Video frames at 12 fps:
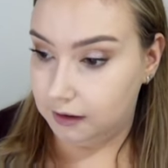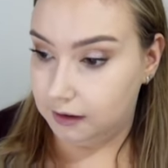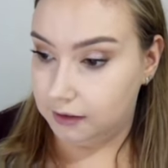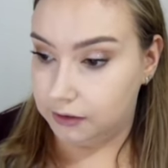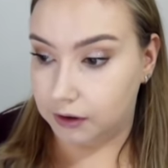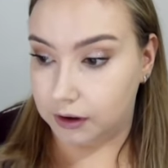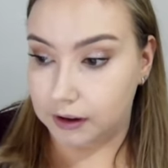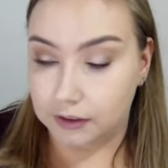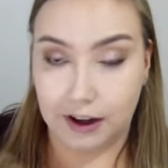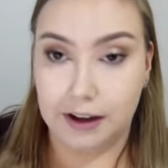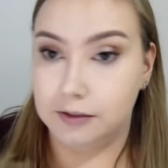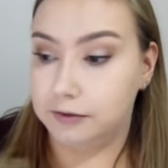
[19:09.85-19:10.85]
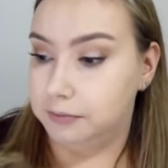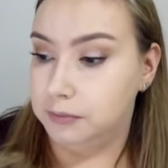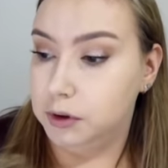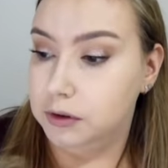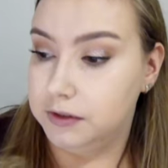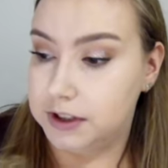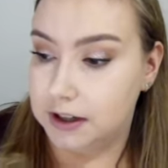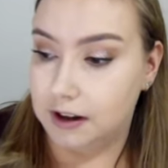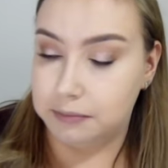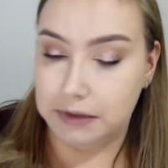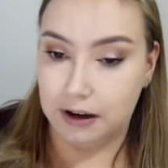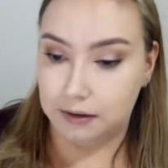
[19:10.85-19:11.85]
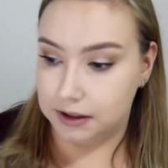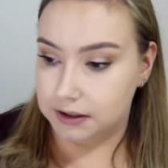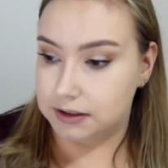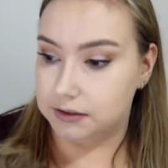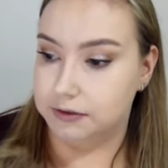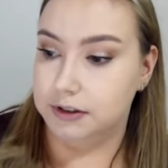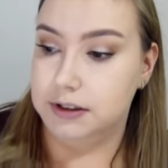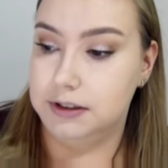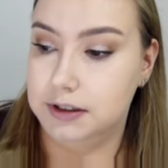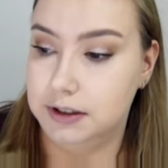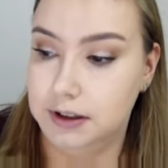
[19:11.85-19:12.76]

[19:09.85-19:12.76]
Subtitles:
So if I've moved and I'm now in a different